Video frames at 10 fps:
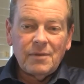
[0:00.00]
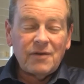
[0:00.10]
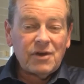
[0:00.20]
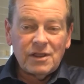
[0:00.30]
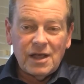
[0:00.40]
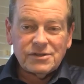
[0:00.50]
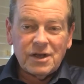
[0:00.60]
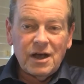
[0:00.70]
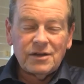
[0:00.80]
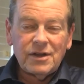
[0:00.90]
I've got lots
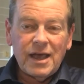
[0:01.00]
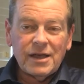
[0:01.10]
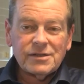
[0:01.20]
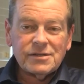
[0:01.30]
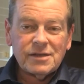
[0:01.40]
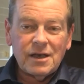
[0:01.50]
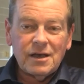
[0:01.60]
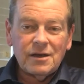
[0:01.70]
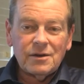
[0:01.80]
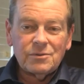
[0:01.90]
of contacts
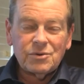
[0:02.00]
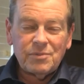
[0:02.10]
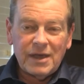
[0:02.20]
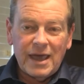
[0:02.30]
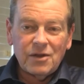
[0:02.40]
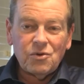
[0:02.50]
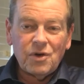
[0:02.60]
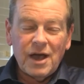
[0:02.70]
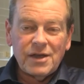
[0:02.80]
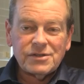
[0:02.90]
with mechanical
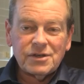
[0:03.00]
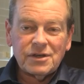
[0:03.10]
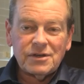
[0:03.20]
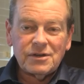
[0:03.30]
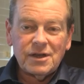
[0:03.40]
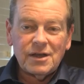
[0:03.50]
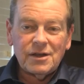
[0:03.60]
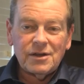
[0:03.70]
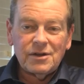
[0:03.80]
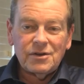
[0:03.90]
guys that can
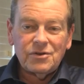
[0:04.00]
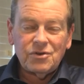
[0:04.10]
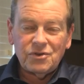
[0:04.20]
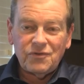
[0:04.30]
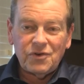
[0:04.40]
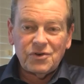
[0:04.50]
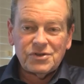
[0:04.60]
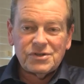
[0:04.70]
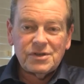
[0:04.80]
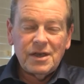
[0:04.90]
do the
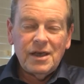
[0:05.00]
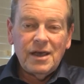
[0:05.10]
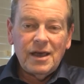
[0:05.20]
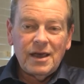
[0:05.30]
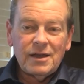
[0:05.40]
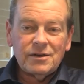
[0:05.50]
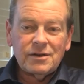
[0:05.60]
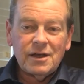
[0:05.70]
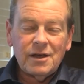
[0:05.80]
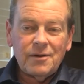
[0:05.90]
furnace
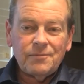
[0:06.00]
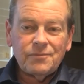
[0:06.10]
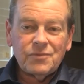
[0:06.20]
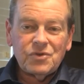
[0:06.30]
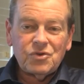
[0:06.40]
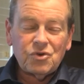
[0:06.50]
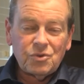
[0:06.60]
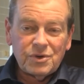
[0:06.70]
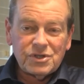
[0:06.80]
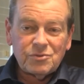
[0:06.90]
and do it at
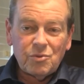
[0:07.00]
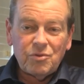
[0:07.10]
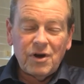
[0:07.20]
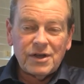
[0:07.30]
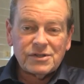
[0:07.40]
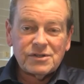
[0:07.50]
a reasonable price.